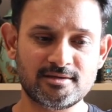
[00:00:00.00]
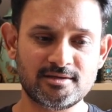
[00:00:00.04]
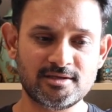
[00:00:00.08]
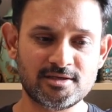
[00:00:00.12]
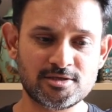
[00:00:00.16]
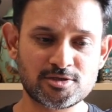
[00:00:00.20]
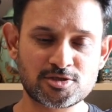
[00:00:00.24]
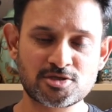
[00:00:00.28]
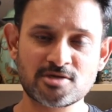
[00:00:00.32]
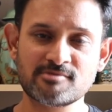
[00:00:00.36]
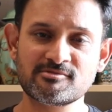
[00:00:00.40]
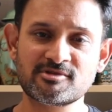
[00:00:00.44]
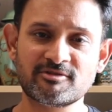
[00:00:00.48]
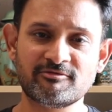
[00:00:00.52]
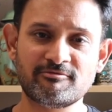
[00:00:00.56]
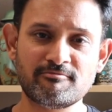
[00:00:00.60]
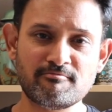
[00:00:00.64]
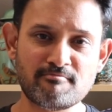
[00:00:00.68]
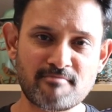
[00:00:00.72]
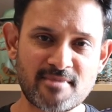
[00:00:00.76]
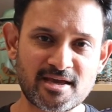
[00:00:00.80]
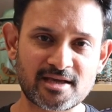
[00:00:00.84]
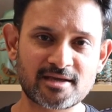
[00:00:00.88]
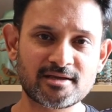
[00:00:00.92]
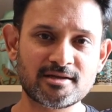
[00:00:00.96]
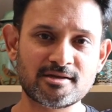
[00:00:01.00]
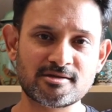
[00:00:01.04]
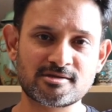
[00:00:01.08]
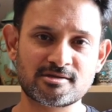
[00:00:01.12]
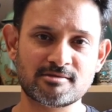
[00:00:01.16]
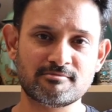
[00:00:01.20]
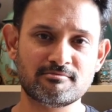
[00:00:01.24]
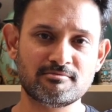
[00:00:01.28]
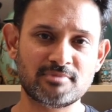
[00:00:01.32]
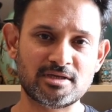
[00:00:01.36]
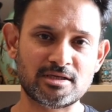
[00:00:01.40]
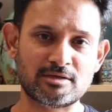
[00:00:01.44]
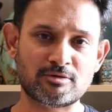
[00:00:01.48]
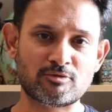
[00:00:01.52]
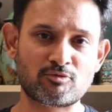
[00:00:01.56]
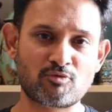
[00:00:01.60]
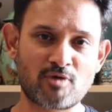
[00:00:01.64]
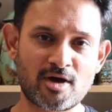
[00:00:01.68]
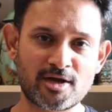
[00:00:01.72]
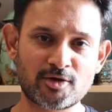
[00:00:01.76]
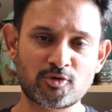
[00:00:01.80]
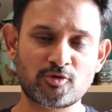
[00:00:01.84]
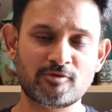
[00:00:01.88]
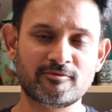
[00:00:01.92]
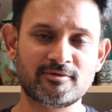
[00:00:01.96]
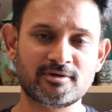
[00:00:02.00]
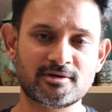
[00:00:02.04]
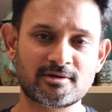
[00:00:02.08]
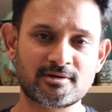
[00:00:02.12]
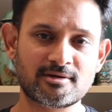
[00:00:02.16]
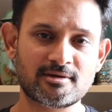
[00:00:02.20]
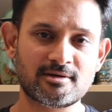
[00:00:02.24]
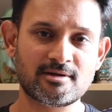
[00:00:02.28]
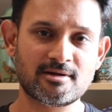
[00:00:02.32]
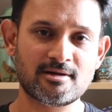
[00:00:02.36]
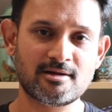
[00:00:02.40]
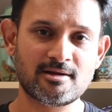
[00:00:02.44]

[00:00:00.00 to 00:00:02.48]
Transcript: in terms of mechanism, being run over